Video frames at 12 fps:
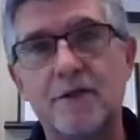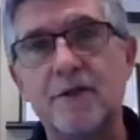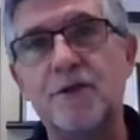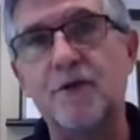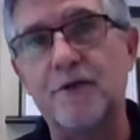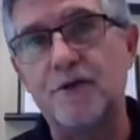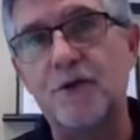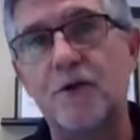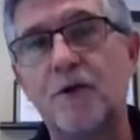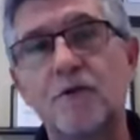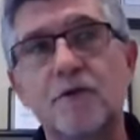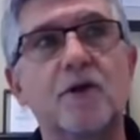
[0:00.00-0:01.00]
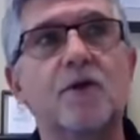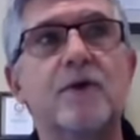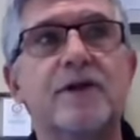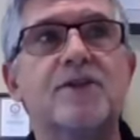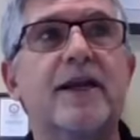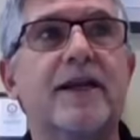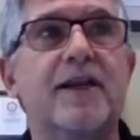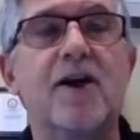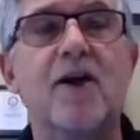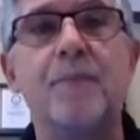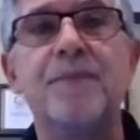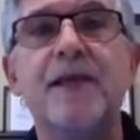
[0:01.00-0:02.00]
do your own little quick check at
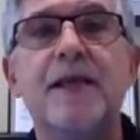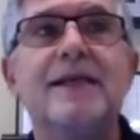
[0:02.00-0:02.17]
home.